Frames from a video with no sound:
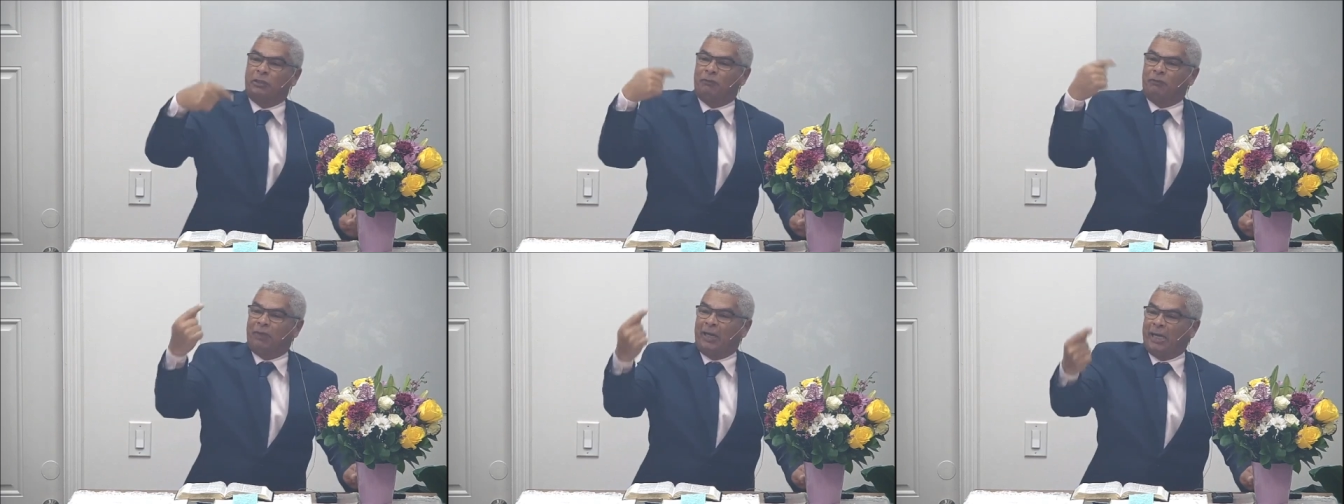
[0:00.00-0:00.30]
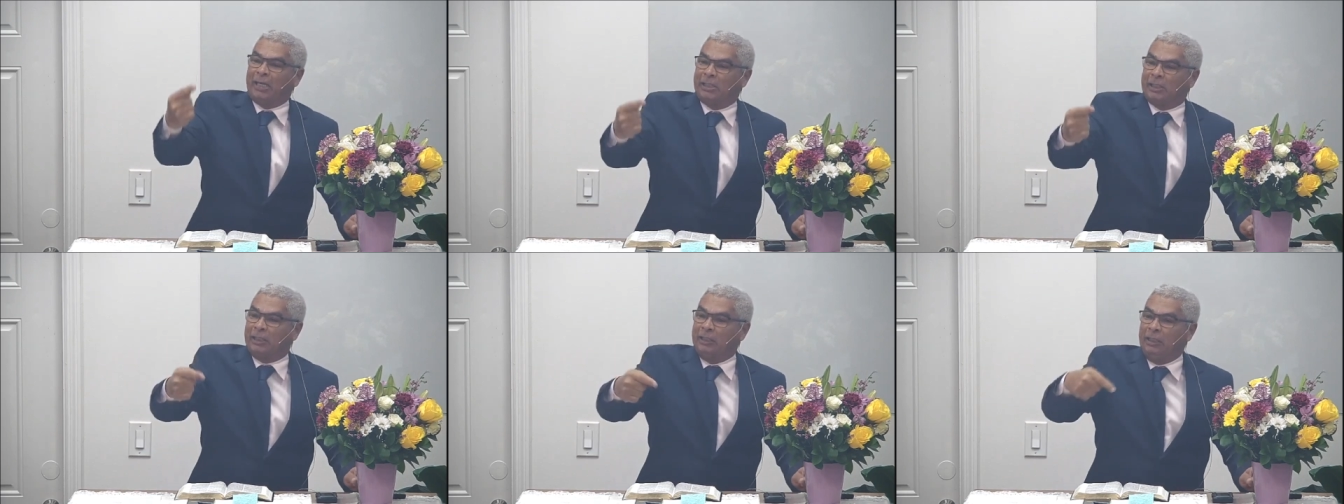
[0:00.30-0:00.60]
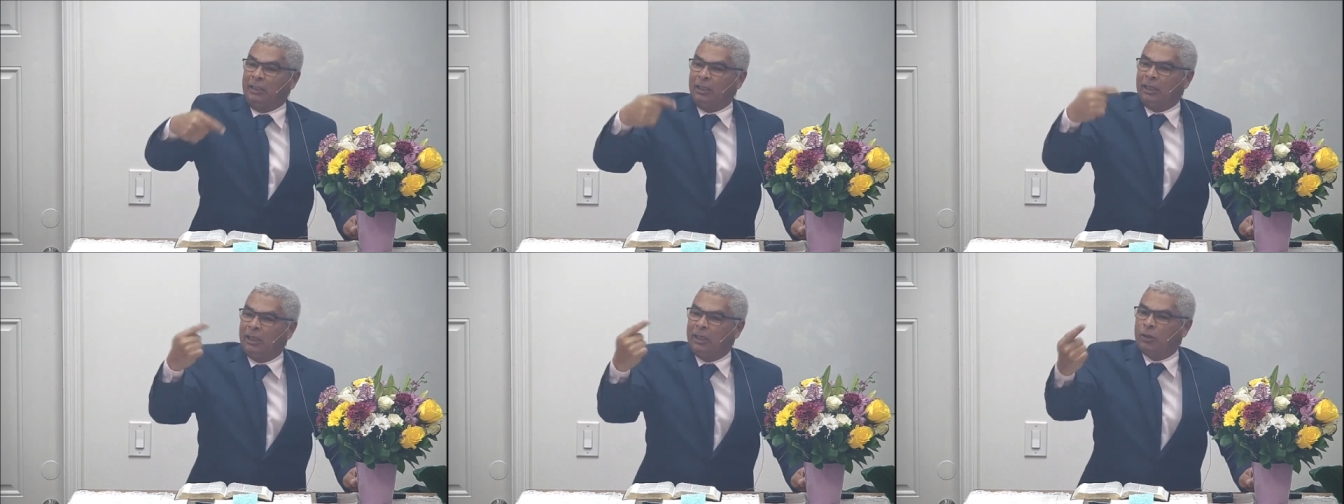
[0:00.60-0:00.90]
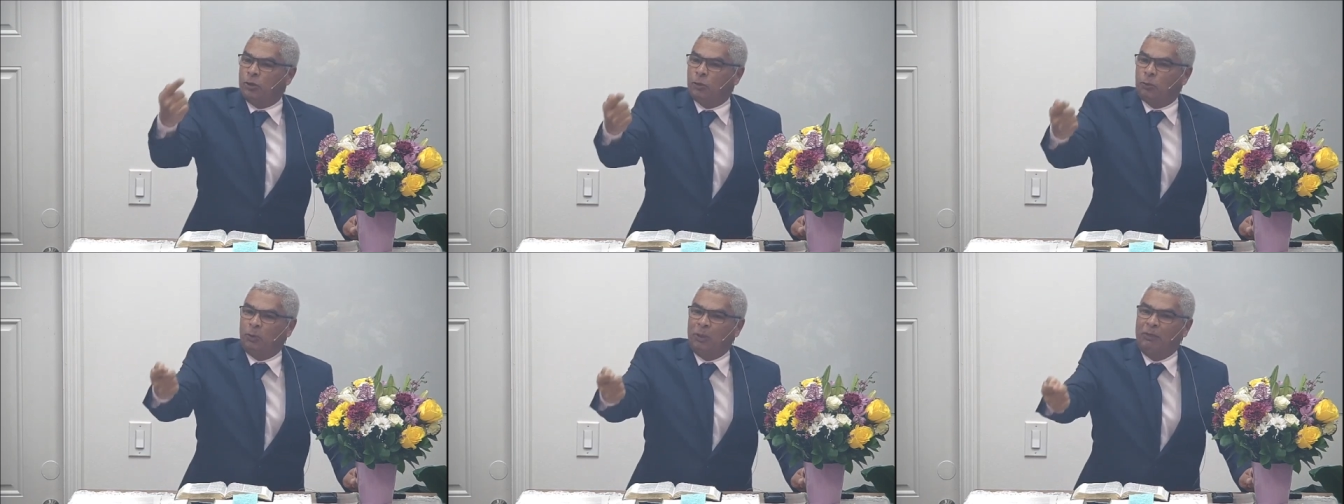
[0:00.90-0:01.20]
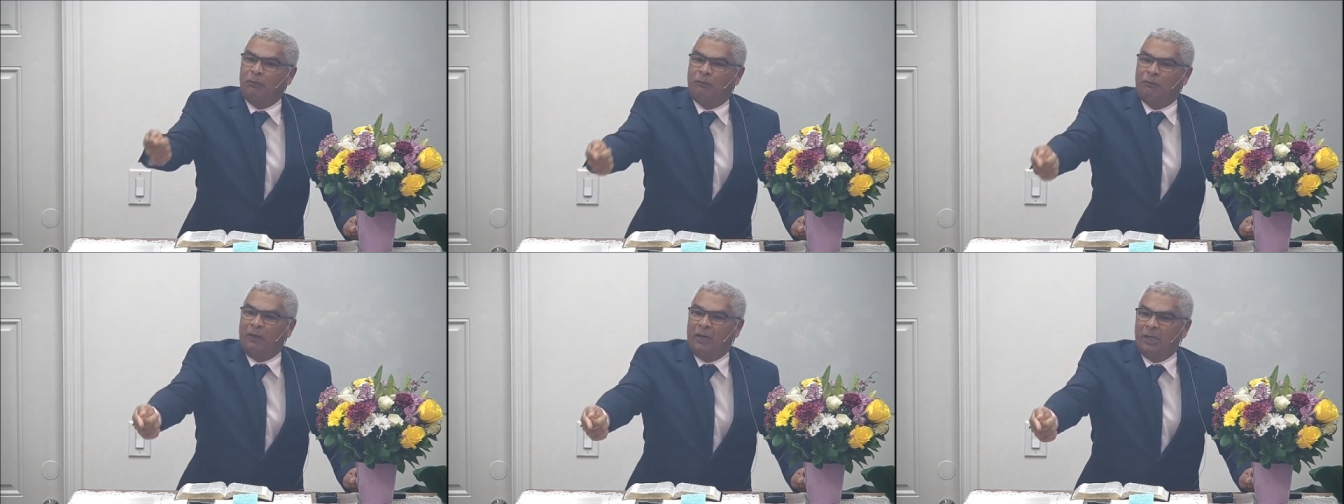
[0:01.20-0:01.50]
go back
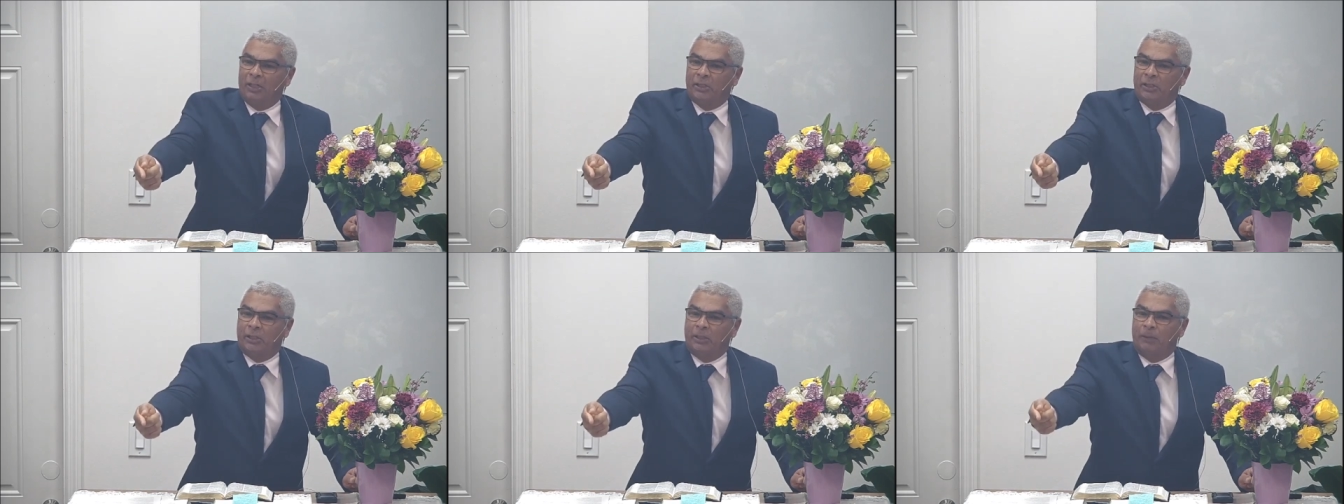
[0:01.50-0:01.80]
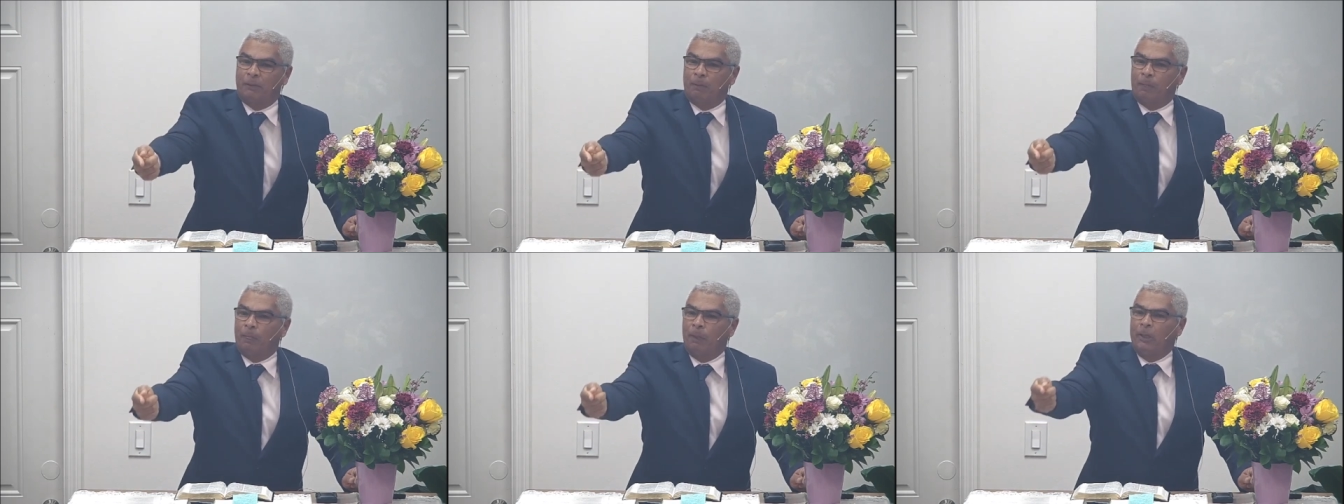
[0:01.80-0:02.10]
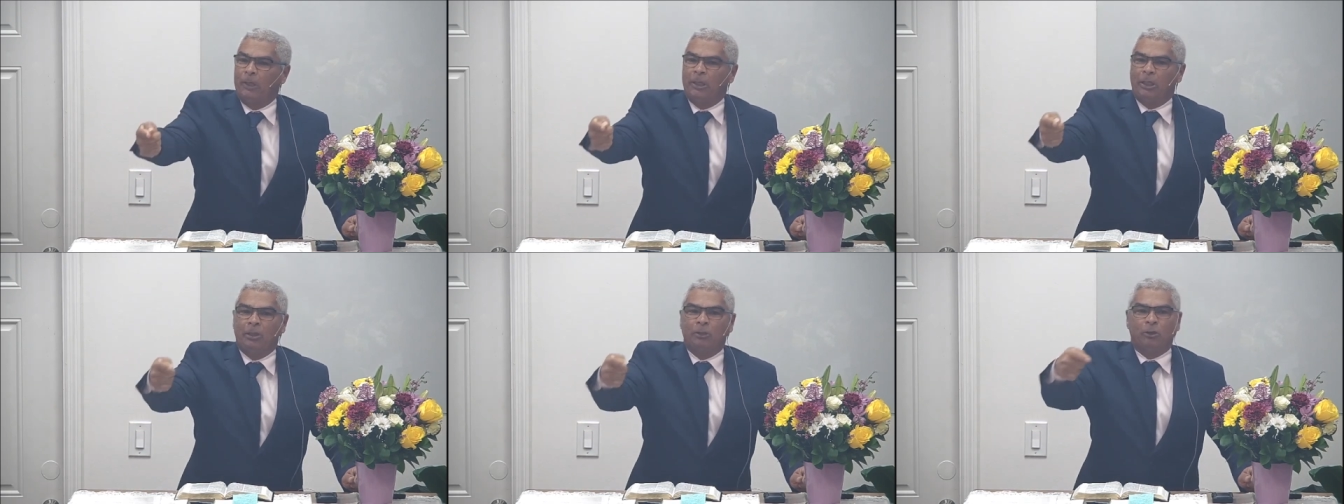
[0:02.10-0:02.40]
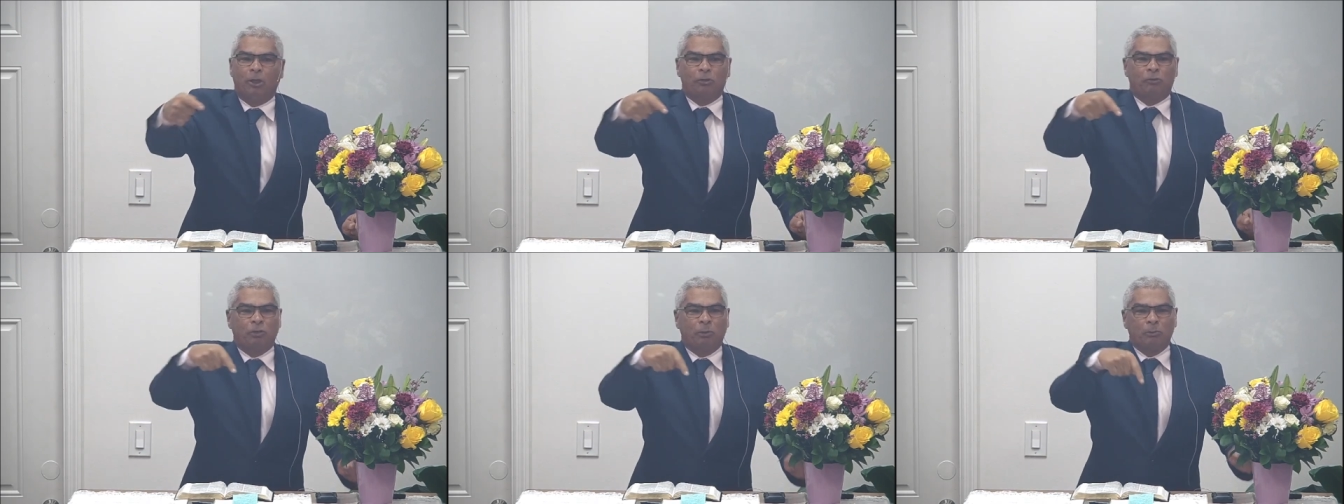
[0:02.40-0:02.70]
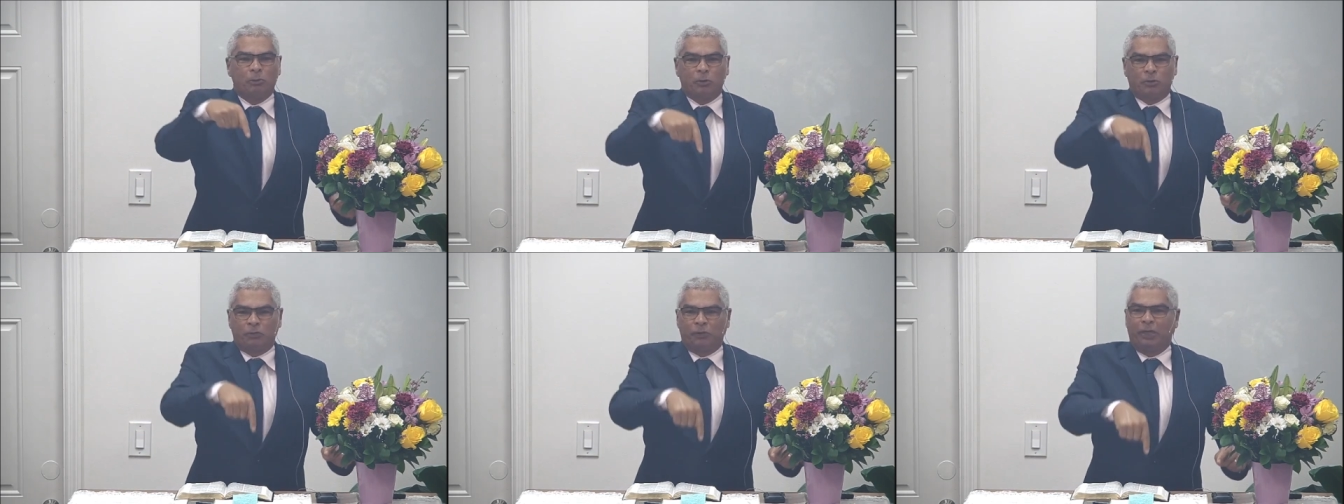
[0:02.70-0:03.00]
to be
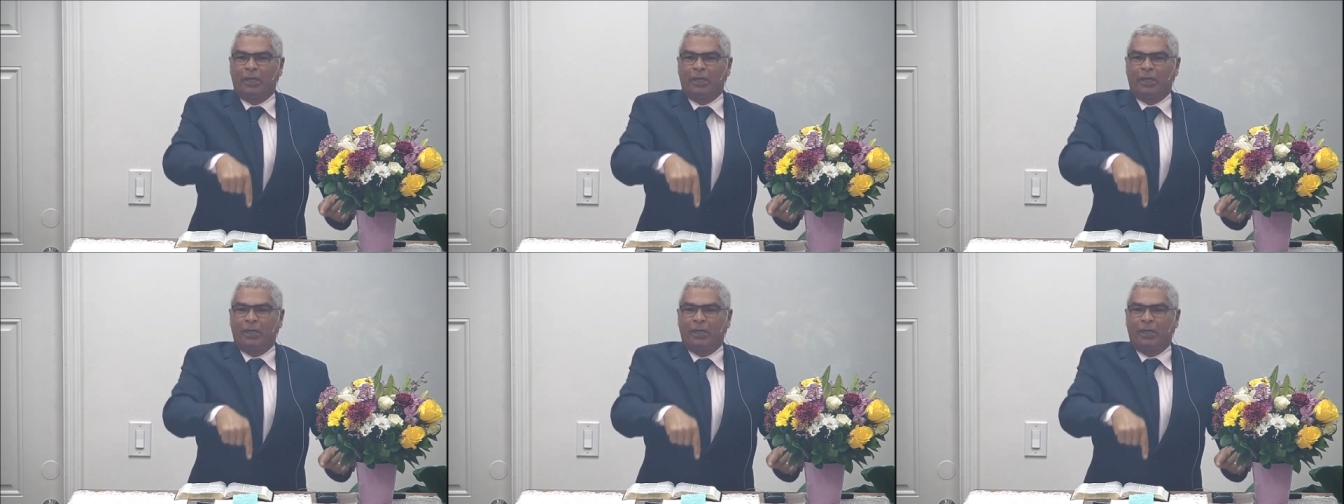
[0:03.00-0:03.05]
as